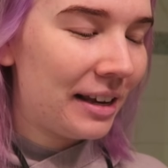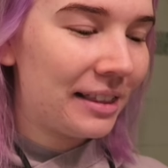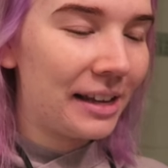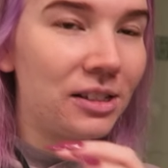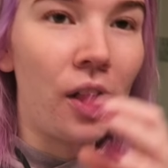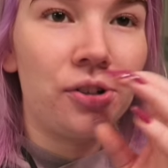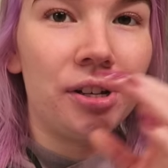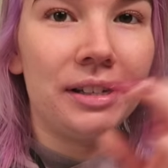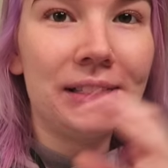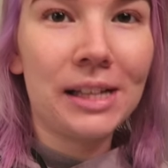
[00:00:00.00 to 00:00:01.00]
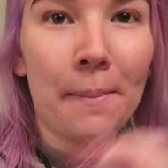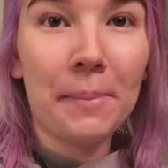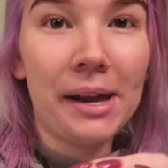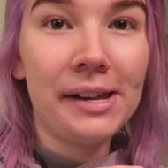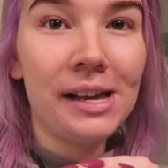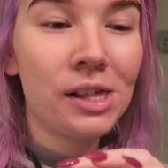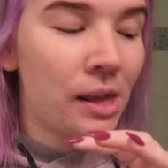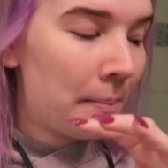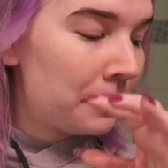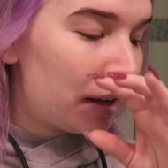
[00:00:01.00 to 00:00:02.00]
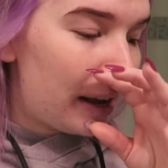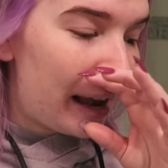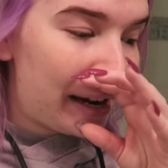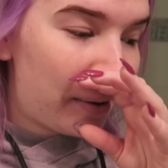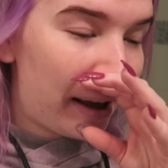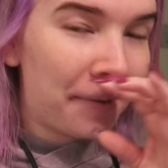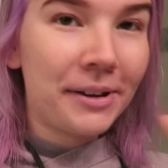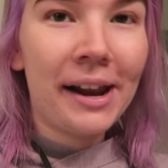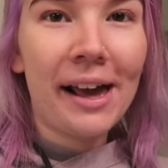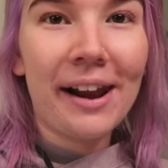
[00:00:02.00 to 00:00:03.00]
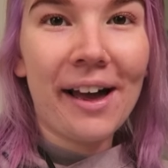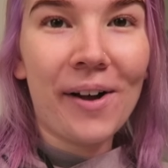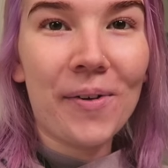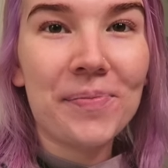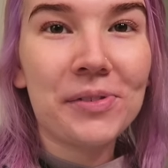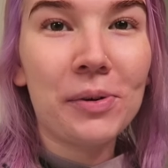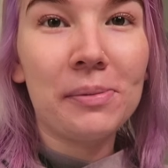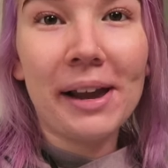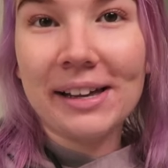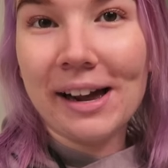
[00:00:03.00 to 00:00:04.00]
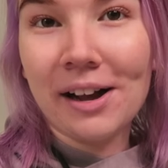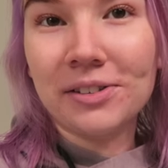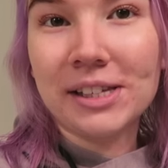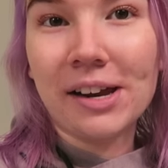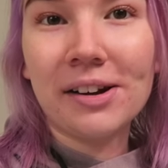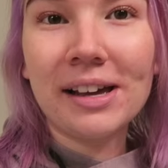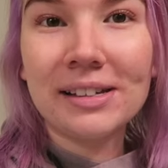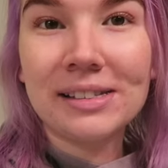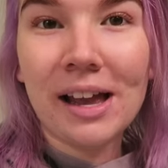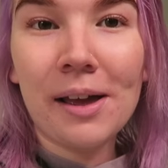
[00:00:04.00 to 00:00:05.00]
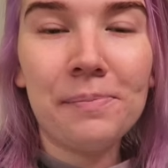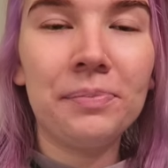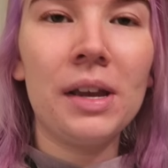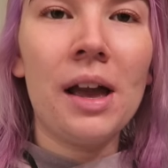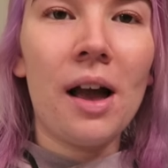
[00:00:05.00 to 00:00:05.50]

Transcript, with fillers: it like touches my teeth anyway i'm gonna head out with megan now to get her nails done